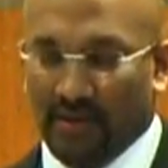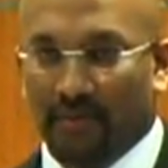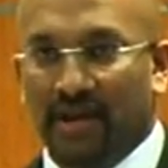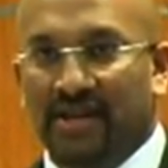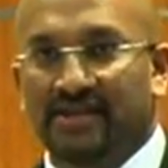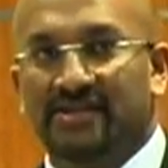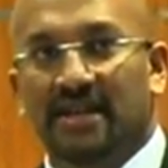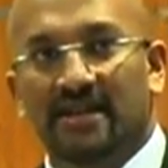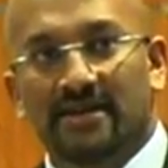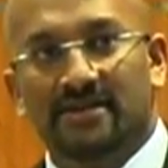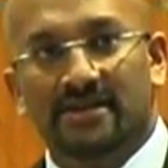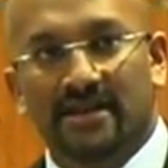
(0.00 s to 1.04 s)
We
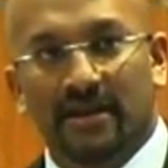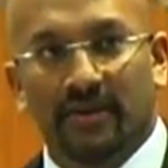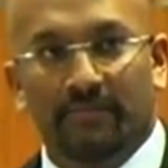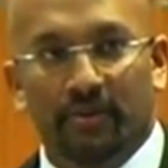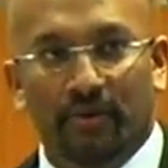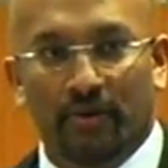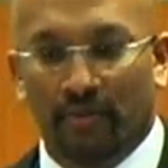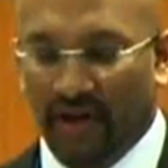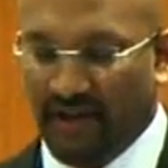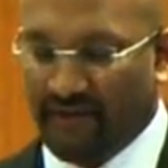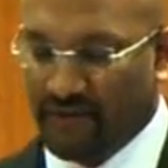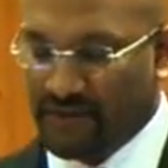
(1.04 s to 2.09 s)
continue to deal with poor
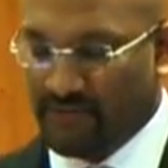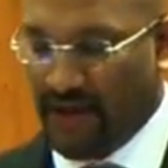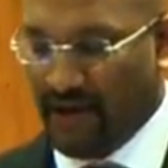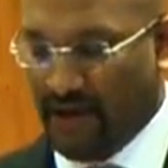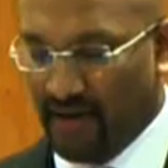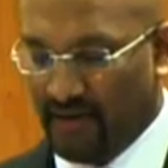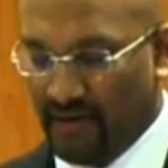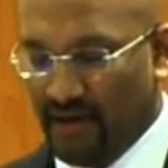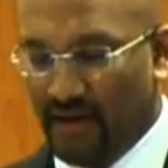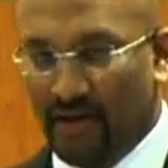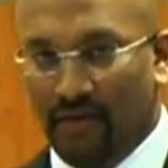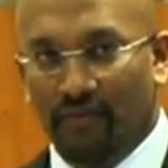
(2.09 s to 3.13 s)
workforce planning,
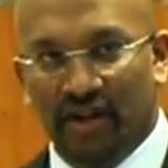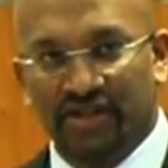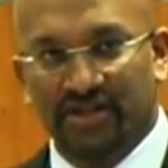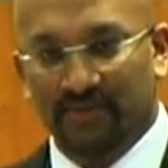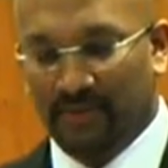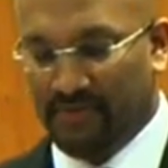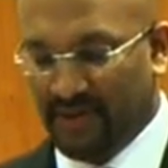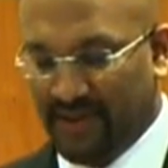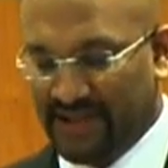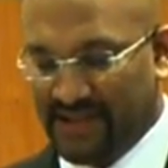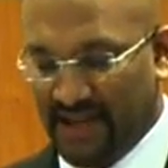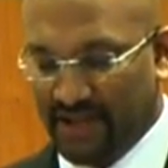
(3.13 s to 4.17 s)
rushed
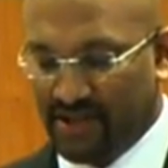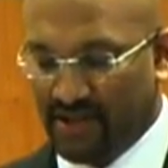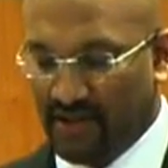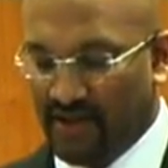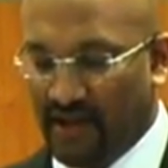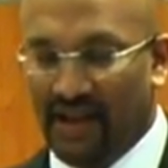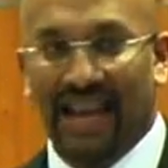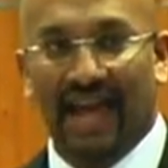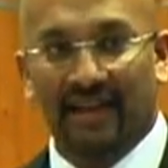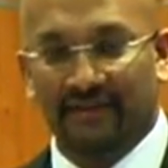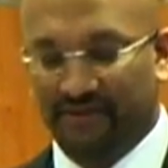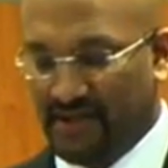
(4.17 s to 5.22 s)
implementation and
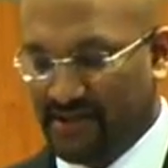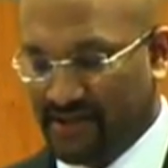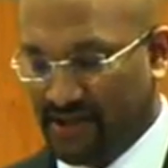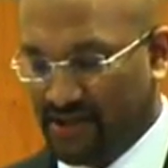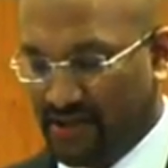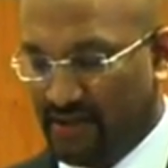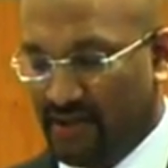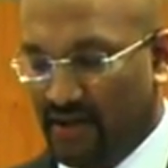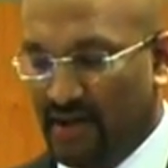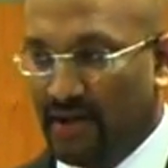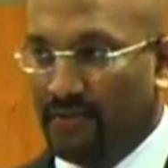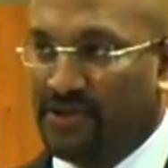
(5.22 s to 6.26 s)
lack of transition,
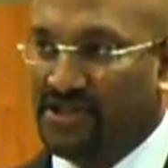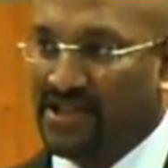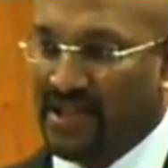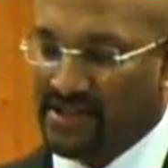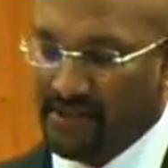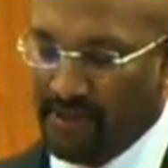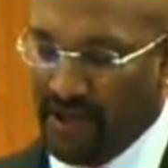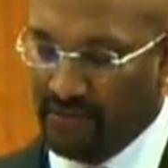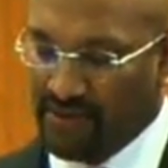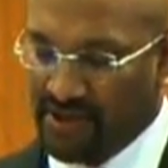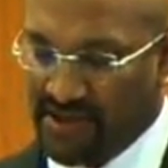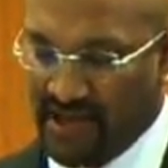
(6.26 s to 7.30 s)
which has led to
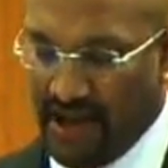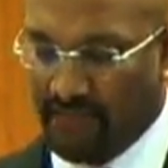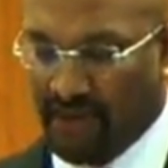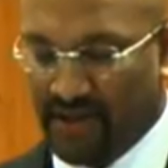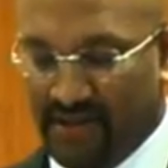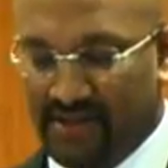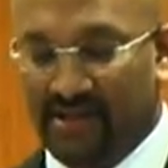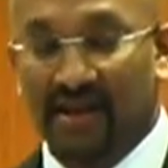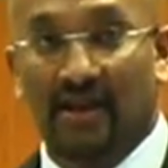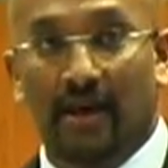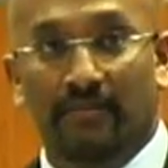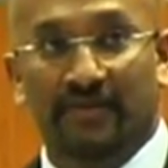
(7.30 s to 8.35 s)
bulges in applicants in a
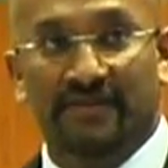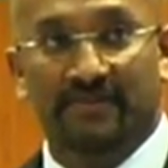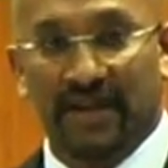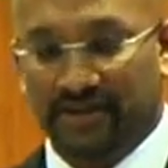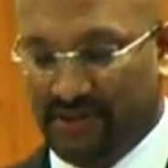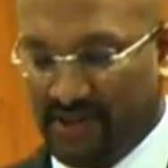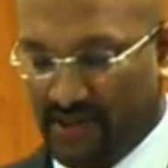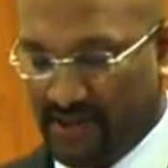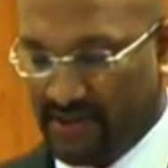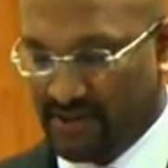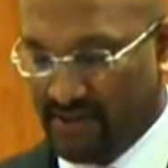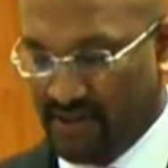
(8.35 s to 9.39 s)
number of specialties.